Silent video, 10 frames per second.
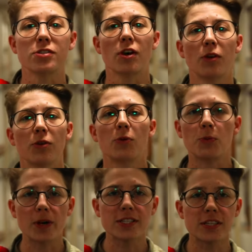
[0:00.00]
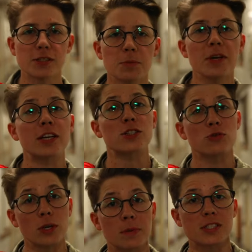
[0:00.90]
assault, racism,
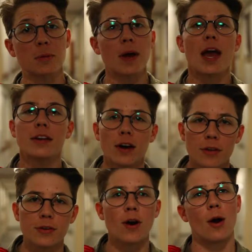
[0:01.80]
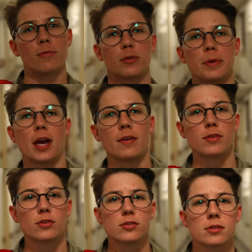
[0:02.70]
extremism, and other harmful
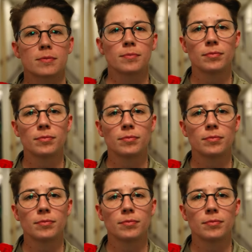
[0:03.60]
behaviors.